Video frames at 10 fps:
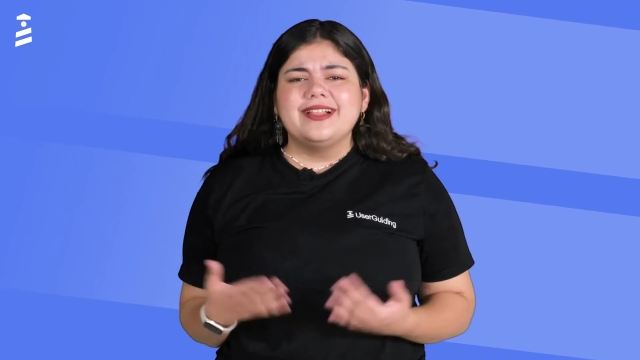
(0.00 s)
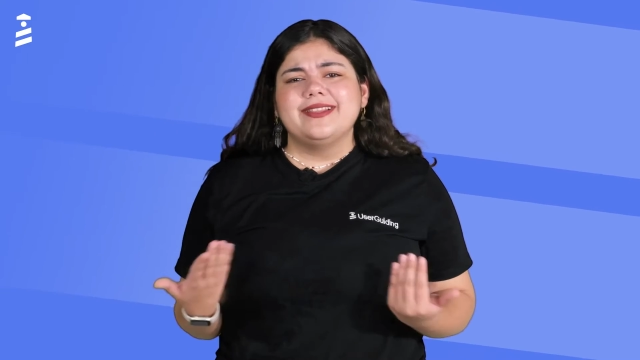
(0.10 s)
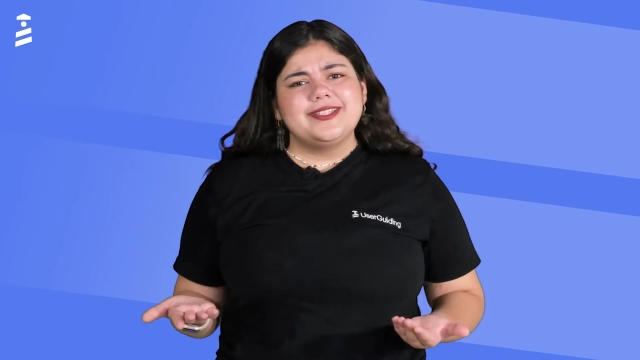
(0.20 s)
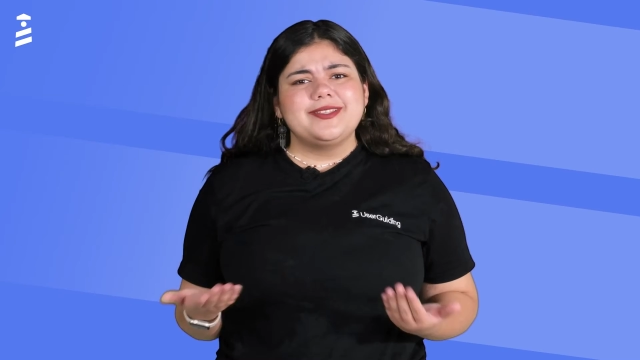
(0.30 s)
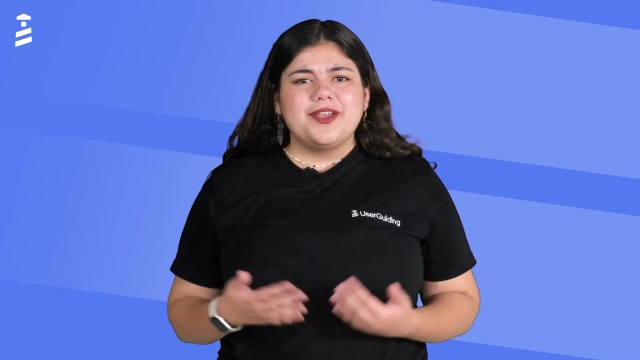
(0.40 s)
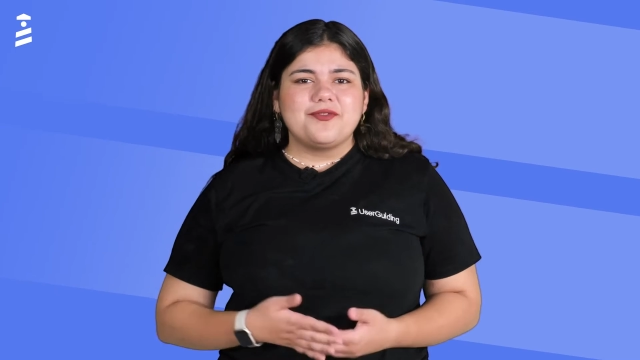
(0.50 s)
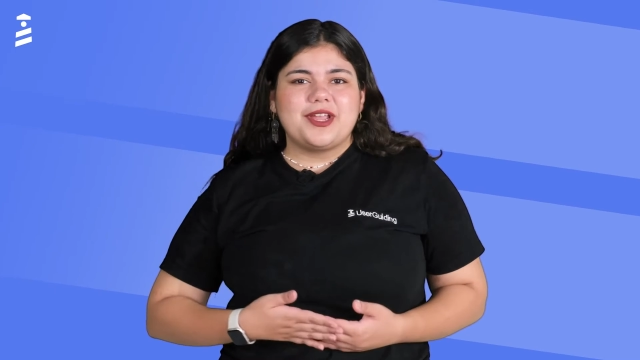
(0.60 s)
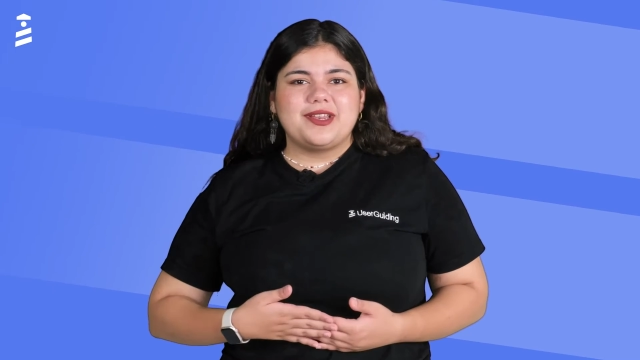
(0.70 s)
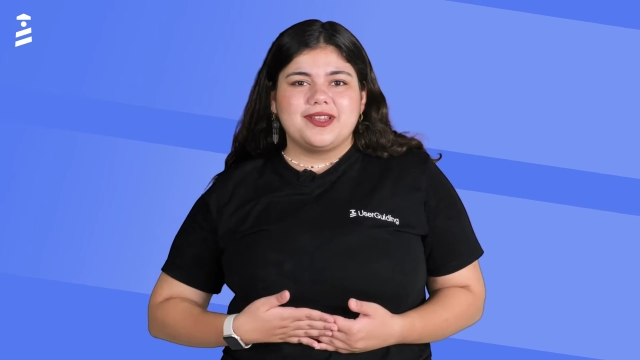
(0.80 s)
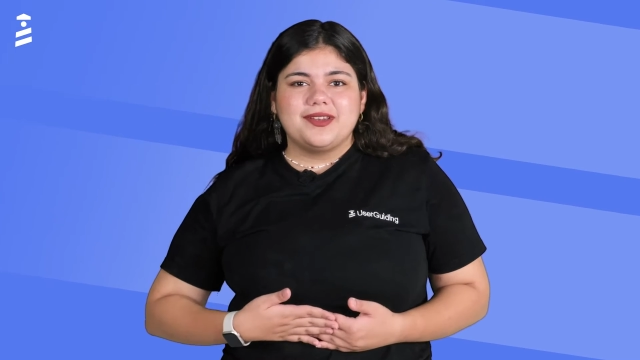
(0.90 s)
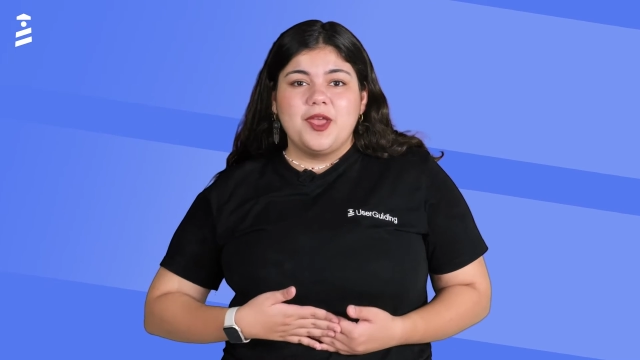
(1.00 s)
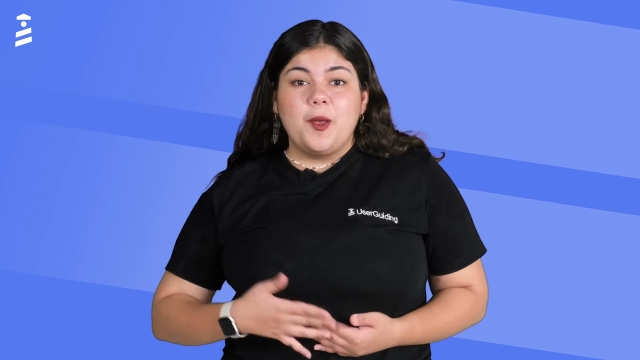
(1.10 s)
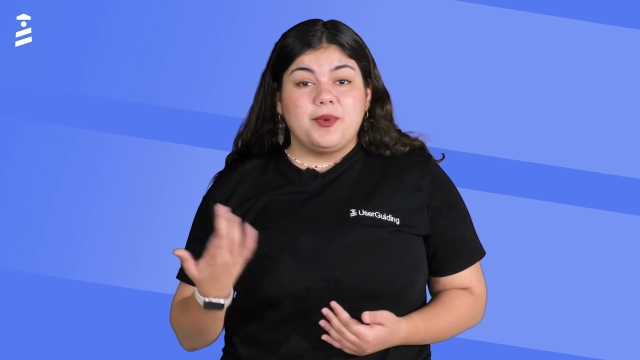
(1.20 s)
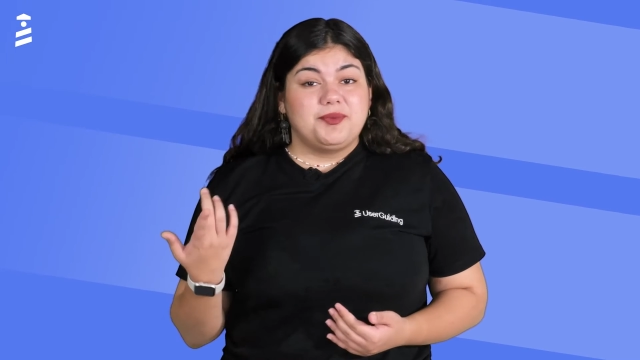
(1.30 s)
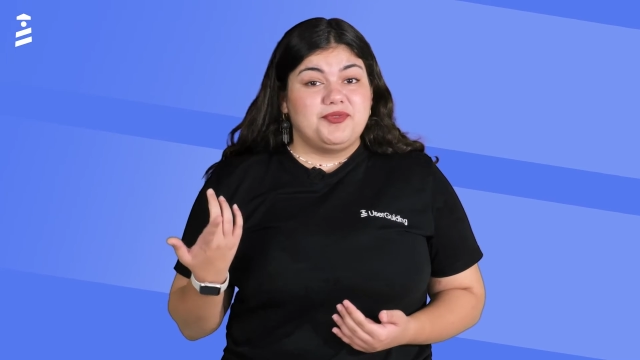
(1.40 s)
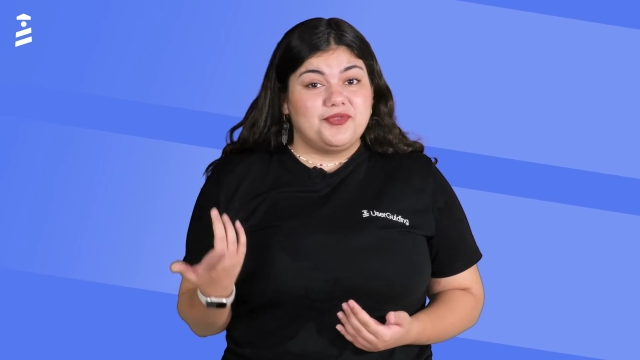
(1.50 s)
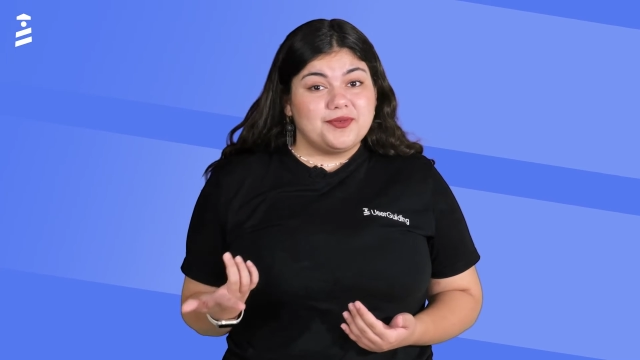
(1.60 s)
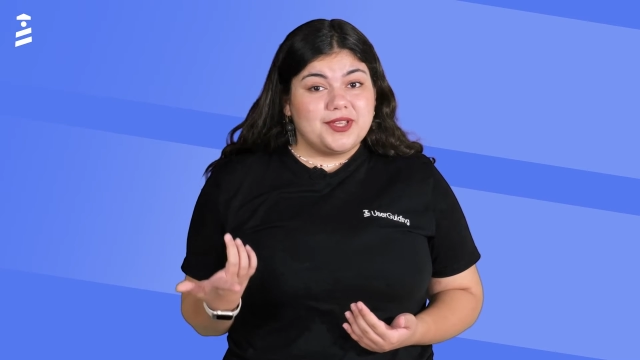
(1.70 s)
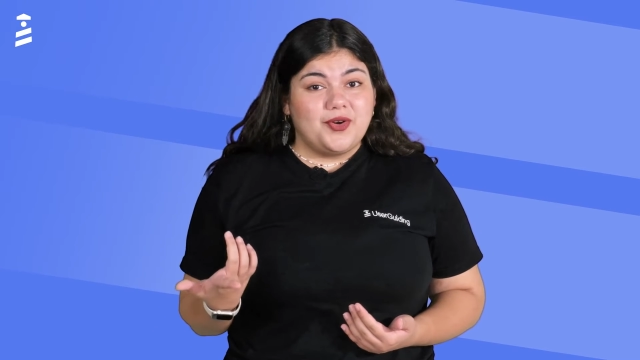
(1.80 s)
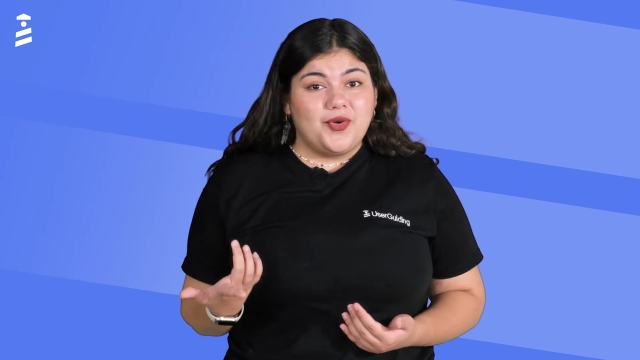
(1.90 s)
Let's dive right in. But
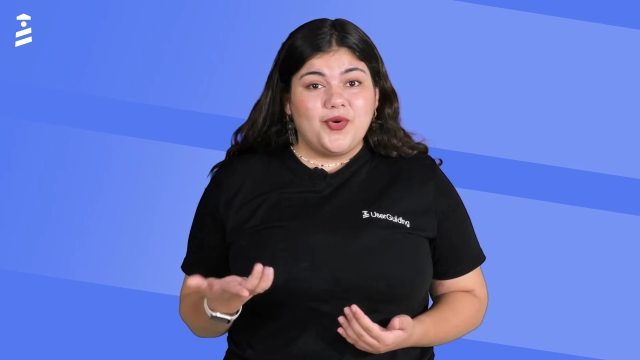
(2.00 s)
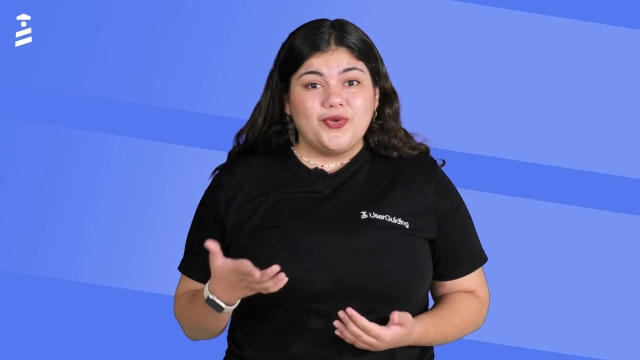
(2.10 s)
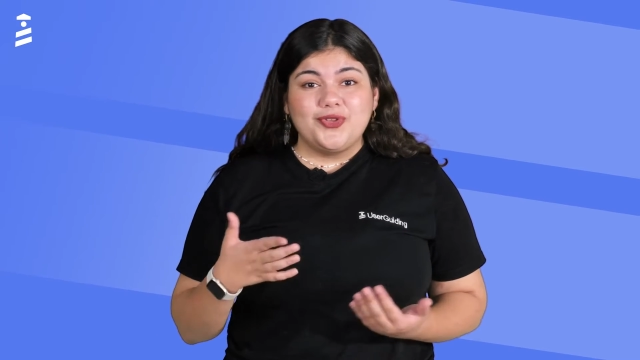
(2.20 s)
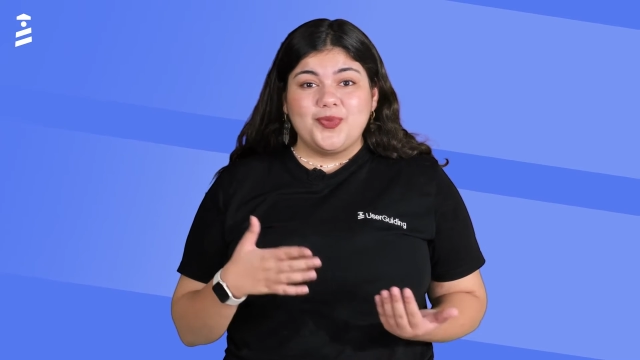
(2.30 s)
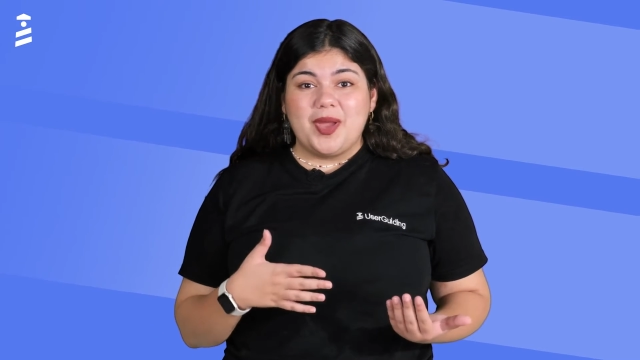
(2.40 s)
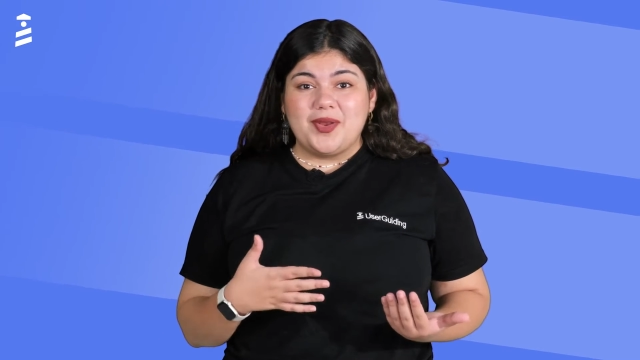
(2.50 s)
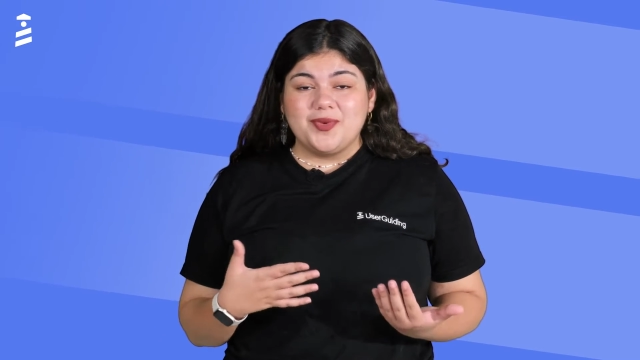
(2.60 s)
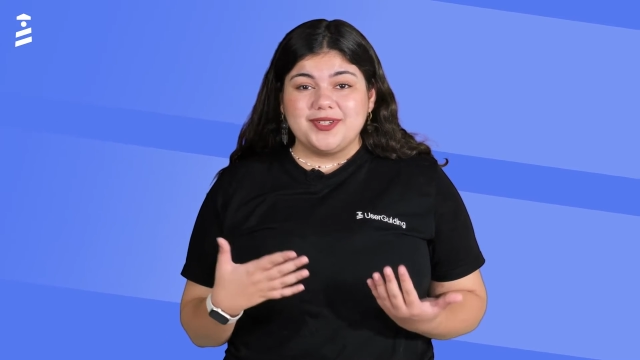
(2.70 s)
before we go, you might want to